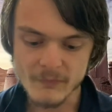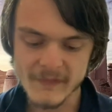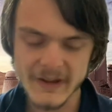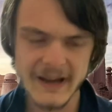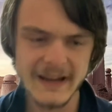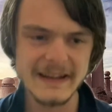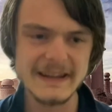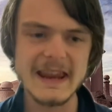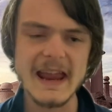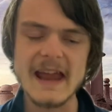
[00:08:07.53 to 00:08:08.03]

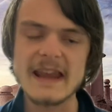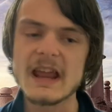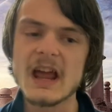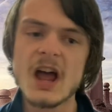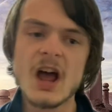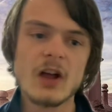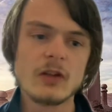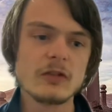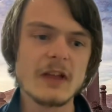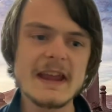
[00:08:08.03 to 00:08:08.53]
And again,
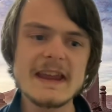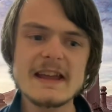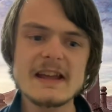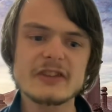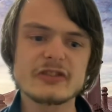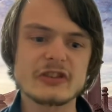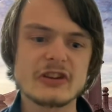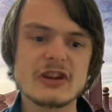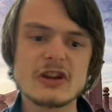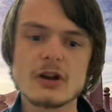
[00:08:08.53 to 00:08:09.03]

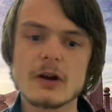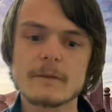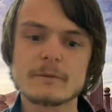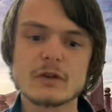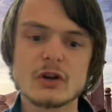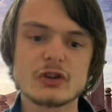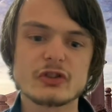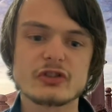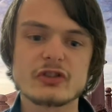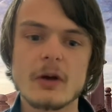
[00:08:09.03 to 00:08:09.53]
Leia's here
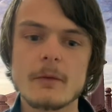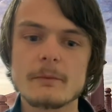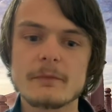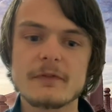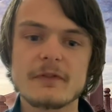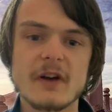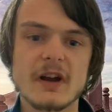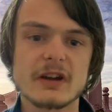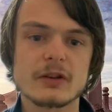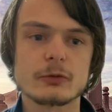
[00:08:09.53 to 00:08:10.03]
for some
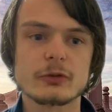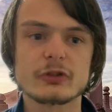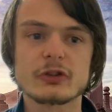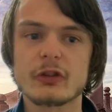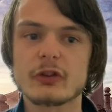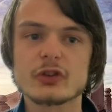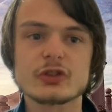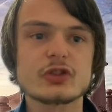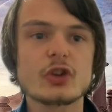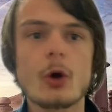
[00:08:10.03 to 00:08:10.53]
fucking reason.
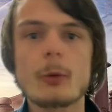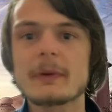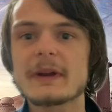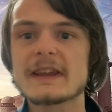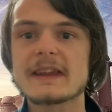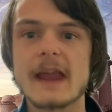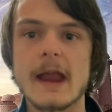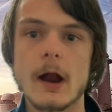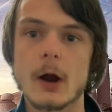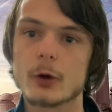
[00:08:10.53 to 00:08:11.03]
There's so many
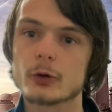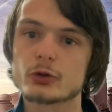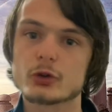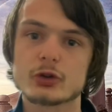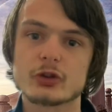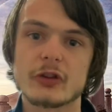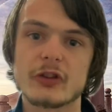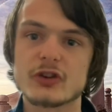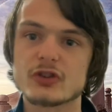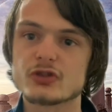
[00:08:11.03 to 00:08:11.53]

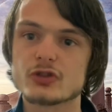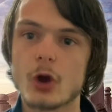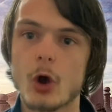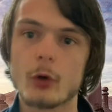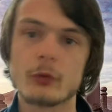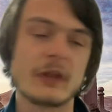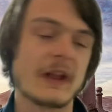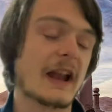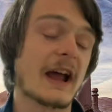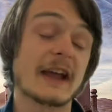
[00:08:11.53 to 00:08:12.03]
characters in this show
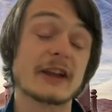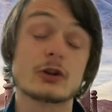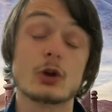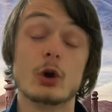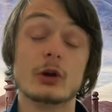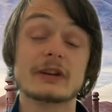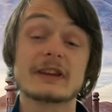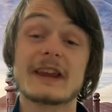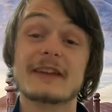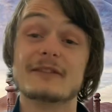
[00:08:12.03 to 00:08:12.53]
that I
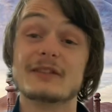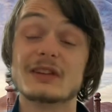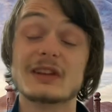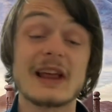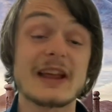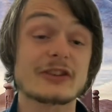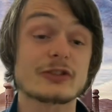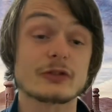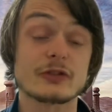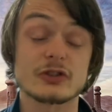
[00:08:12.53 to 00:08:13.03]
couldn't give
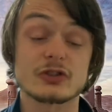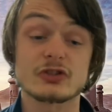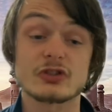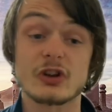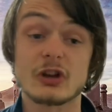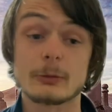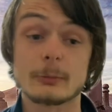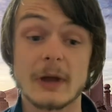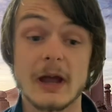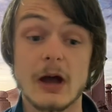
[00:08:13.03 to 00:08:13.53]
less of a
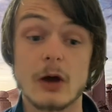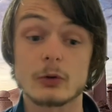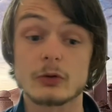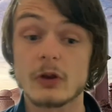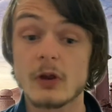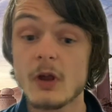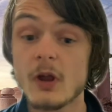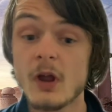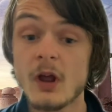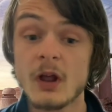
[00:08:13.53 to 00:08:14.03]
shit about.
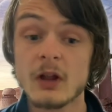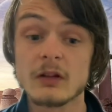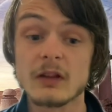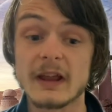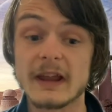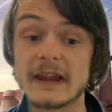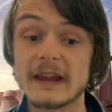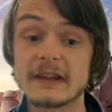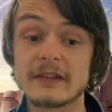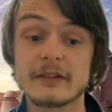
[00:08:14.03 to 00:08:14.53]

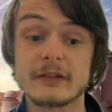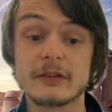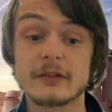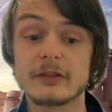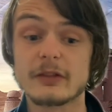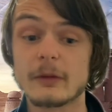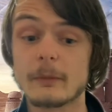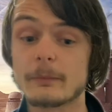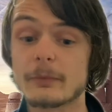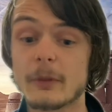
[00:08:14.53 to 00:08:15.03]
Like,
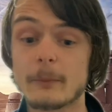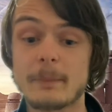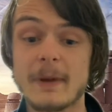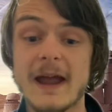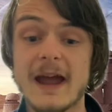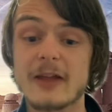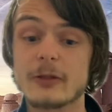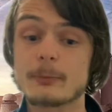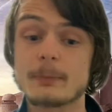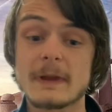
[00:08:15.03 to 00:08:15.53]

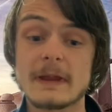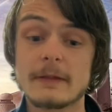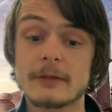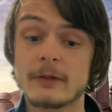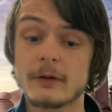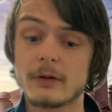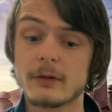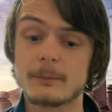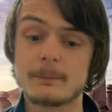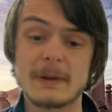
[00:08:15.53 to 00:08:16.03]

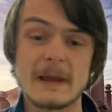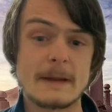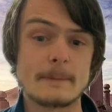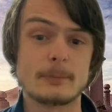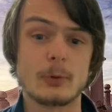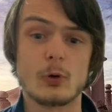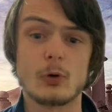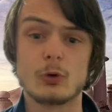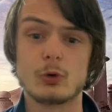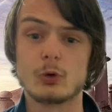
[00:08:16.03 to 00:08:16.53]
the
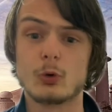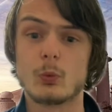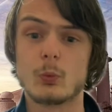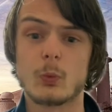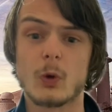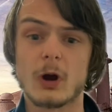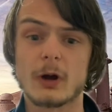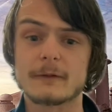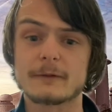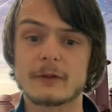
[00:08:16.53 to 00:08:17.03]
people who
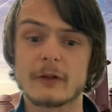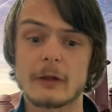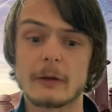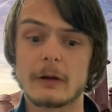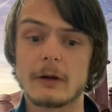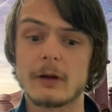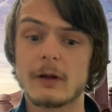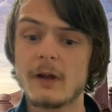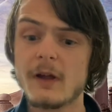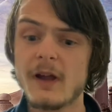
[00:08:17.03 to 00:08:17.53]
work for
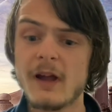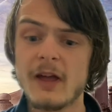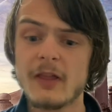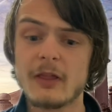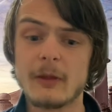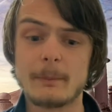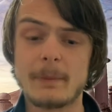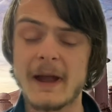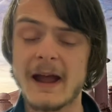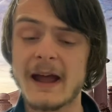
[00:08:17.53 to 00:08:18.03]
the
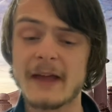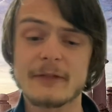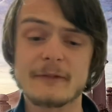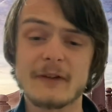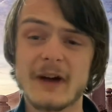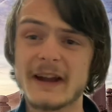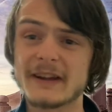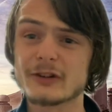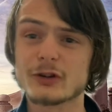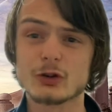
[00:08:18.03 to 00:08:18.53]

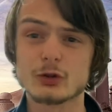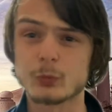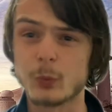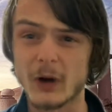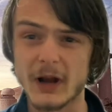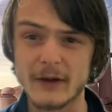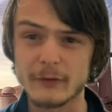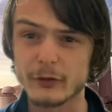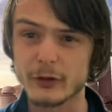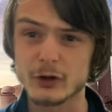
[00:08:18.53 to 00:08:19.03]
Pathfinders,
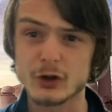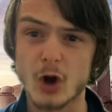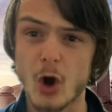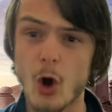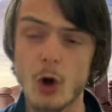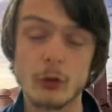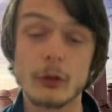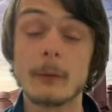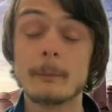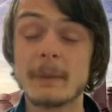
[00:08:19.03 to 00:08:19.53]
whatever they're
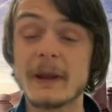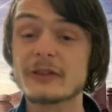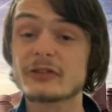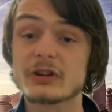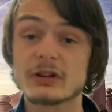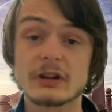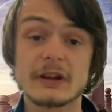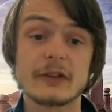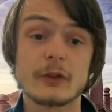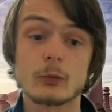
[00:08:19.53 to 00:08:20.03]
called,
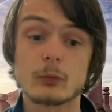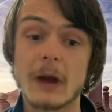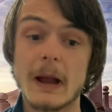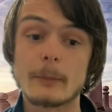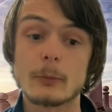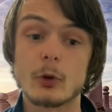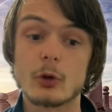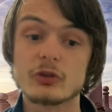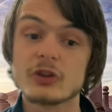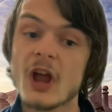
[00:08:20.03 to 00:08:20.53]
basically the
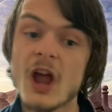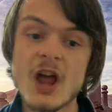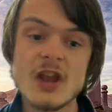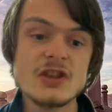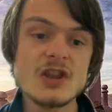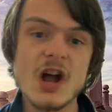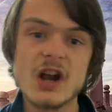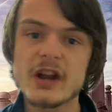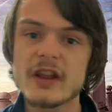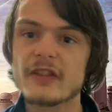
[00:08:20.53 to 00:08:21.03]
rebels.
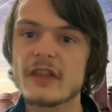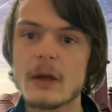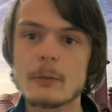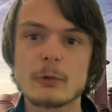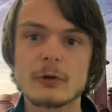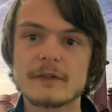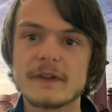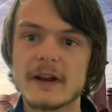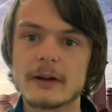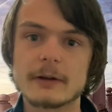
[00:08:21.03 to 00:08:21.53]
None of them
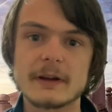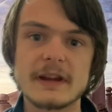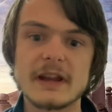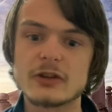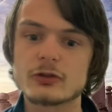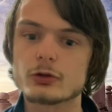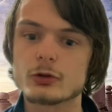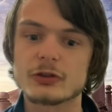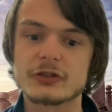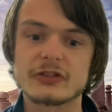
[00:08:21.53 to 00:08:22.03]
are very
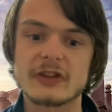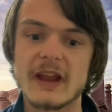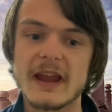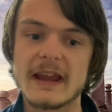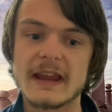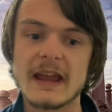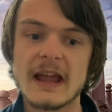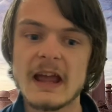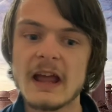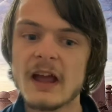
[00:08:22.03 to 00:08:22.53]

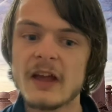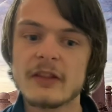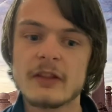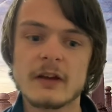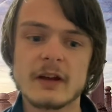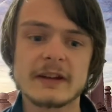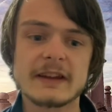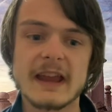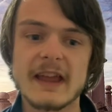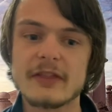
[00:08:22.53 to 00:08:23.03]
interesting.
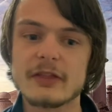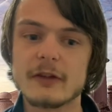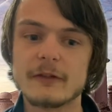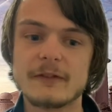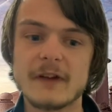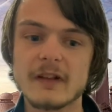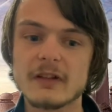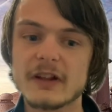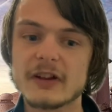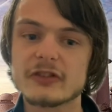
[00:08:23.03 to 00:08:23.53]
Again, the
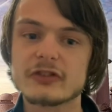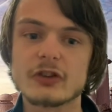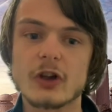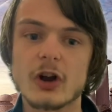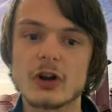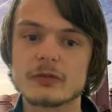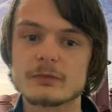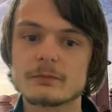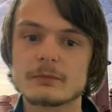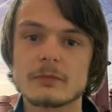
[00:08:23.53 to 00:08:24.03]
villains
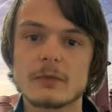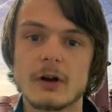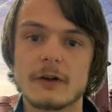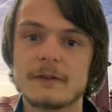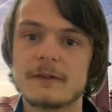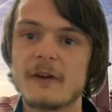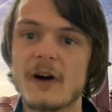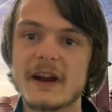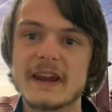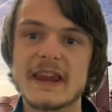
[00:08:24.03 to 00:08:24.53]
are a
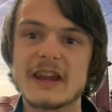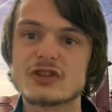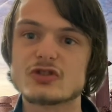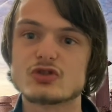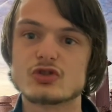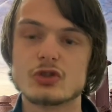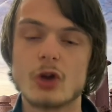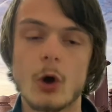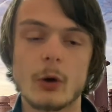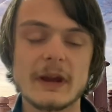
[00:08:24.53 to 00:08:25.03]
fucking
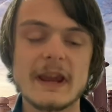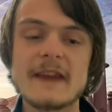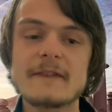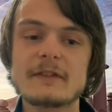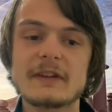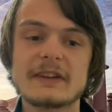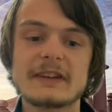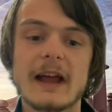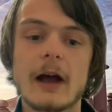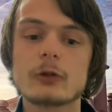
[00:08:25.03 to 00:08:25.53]
joke,
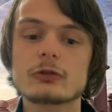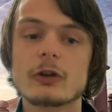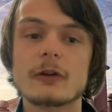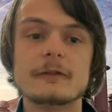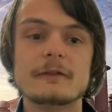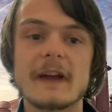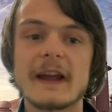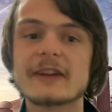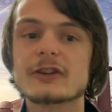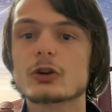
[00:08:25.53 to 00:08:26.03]
even down to
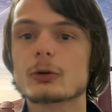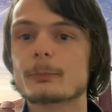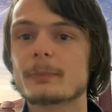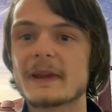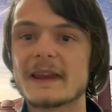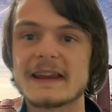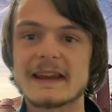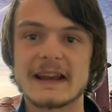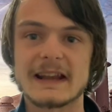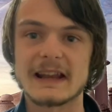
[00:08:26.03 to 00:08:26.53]
Vader
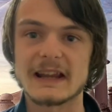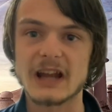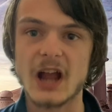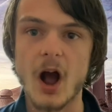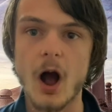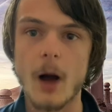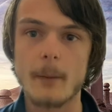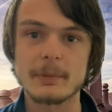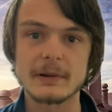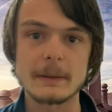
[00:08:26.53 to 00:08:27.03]
being an
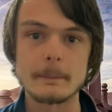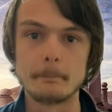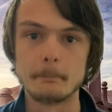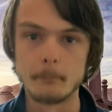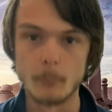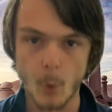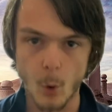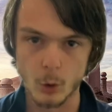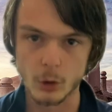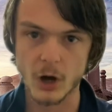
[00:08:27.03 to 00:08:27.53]
incompetent
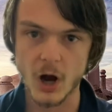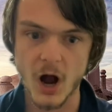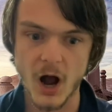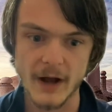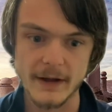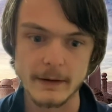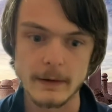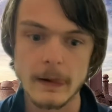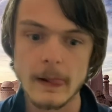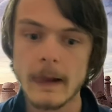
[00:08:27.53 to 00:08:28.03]

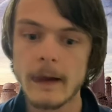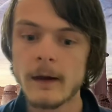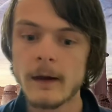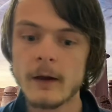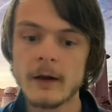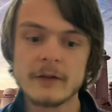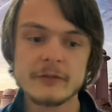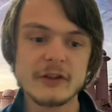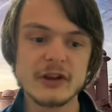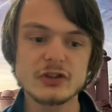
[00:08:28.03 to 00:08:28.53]
moron.
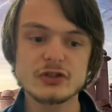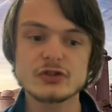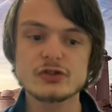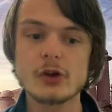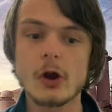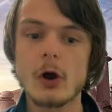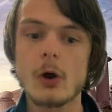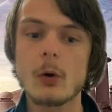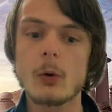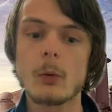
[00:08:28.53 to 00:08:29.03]
This
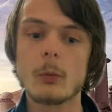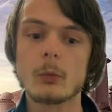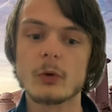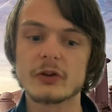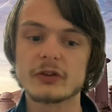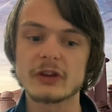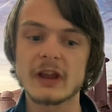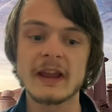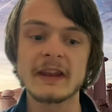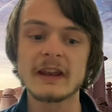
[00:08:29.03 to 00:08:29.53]
show
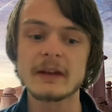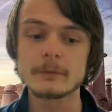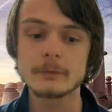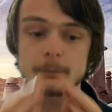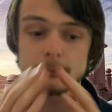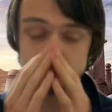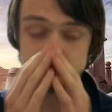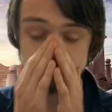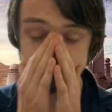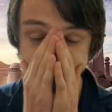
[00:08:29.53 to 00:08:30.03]
was,
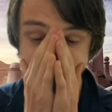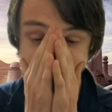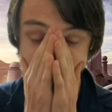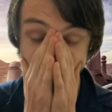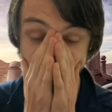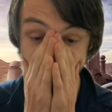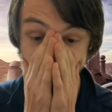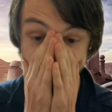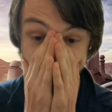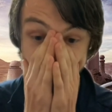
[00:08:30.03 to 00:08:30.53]
and
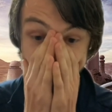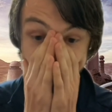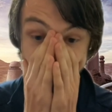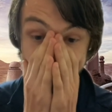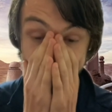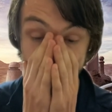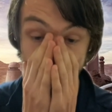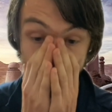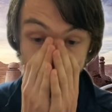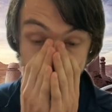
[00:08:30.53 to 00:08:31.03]

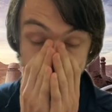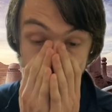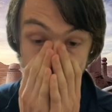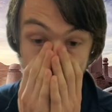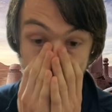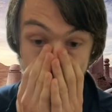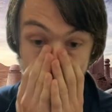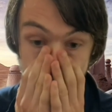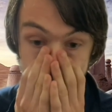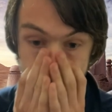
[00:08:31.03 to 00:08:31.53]

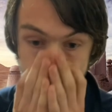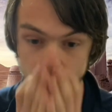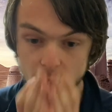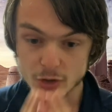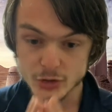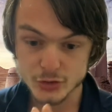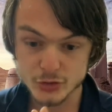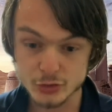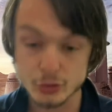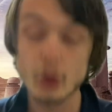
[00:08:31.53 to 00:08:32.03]
Obi-Wan
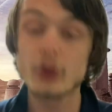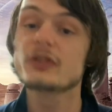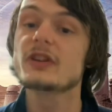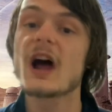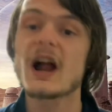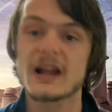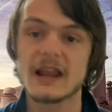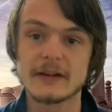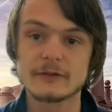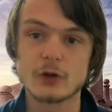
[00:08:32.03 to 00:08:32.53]
should
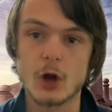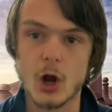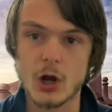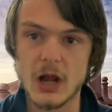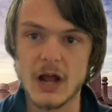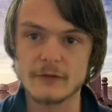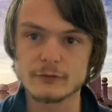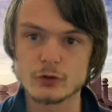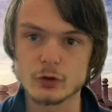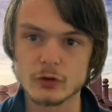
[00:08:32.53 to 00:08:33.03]
not have gone
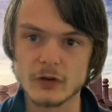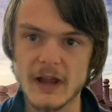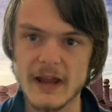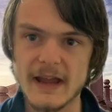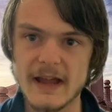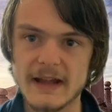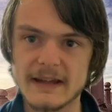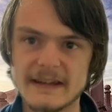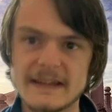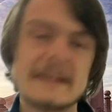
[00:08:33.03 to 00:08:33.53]
after
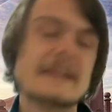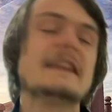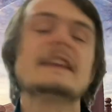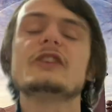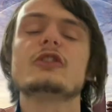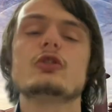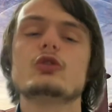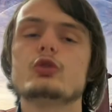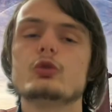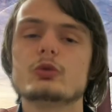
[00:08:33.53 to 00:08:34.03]
Leia. He
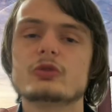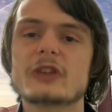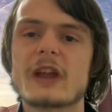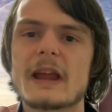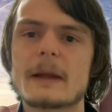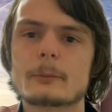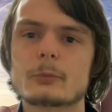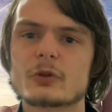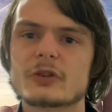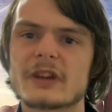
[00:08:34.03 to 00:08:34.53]
needed to stay
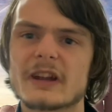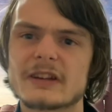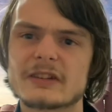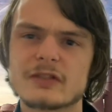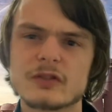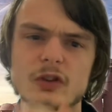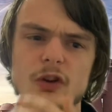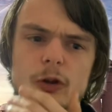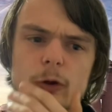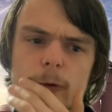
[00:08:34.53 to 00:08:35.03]
and protect
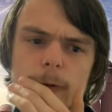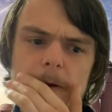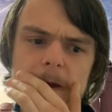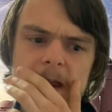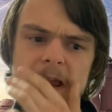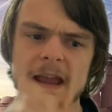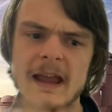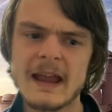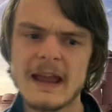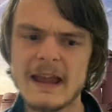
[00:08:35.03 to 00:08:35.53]
Luke,
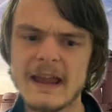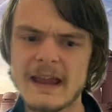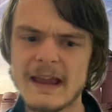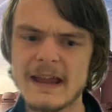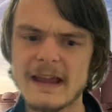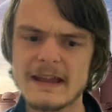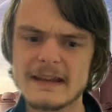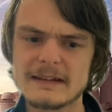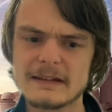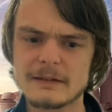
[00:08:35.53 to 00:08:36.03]

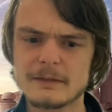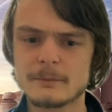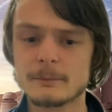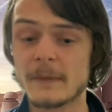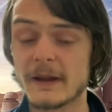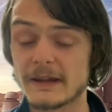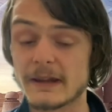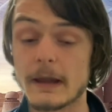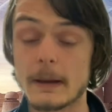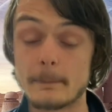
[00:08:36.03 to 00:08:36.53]
and
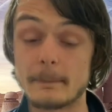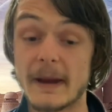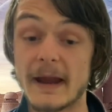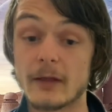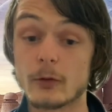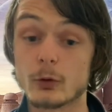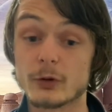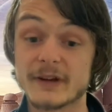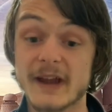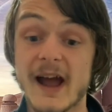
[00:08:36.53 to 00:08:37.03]
making Bail
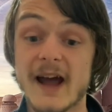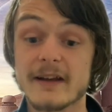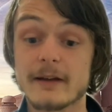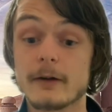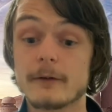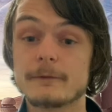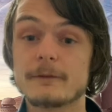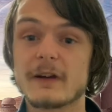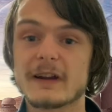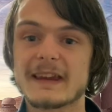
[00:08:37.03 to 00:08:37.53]
Organa
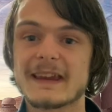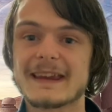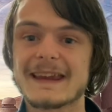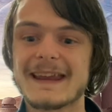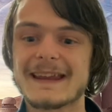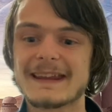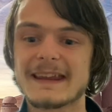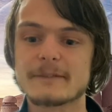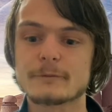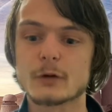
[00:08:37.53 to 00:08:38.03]
a fucking
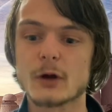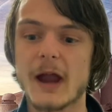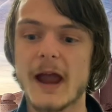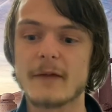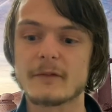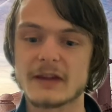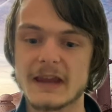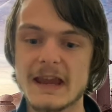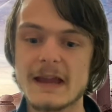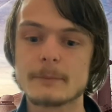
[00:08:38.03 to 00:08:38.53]
idiot for
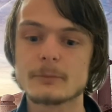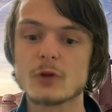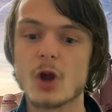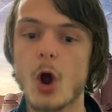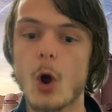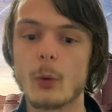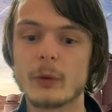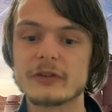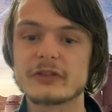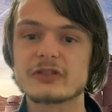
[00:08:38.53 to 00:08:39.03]
having him
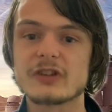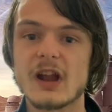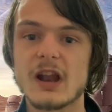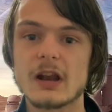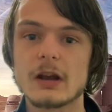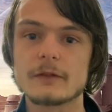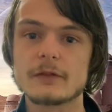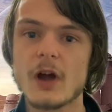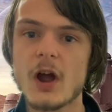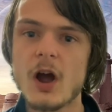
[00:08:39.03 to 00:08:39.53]
go instead
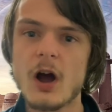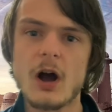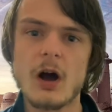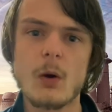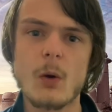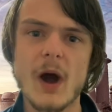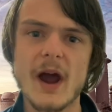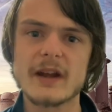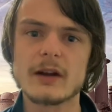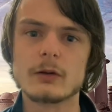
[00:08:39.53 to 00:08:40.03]
of,
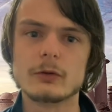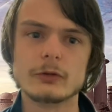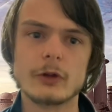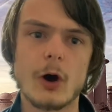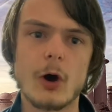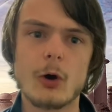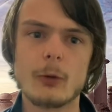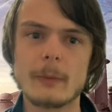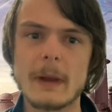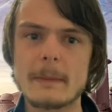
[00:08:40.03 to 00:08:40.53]
oh, I don't
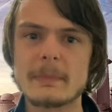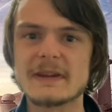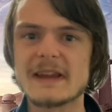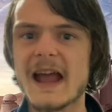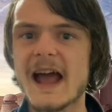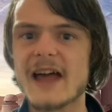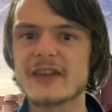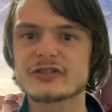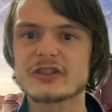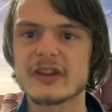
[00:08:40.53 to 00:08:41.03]
know, maybe
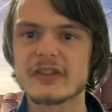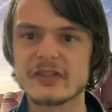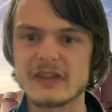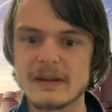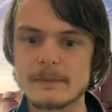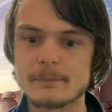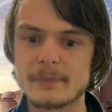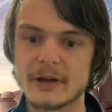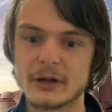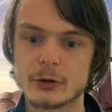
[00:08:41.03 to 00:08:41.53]
asking the
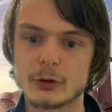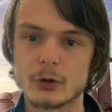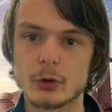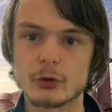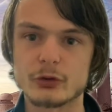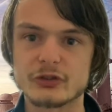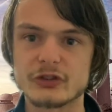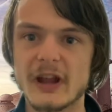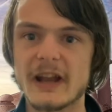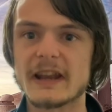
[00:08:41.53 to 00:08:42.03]
Imperial
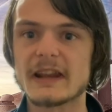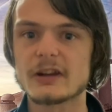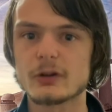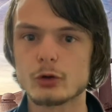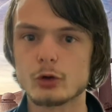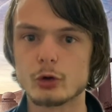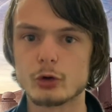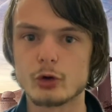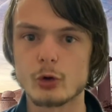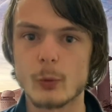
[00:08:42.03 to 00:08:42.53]
Senate
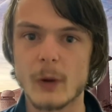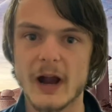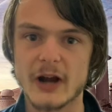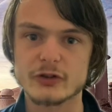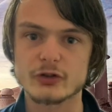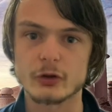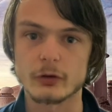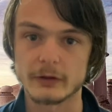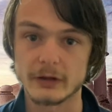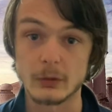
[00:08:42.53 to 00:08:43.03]
who you
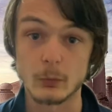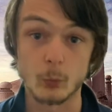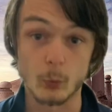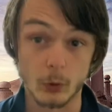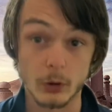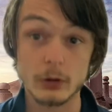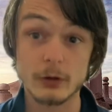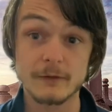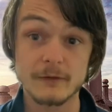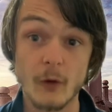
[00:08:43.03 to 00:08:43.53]
actually
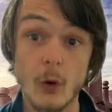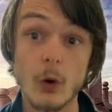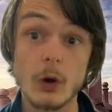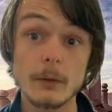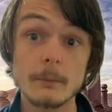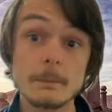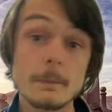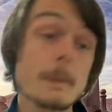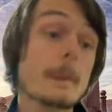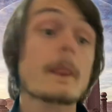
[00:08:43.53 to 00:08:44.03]
work for.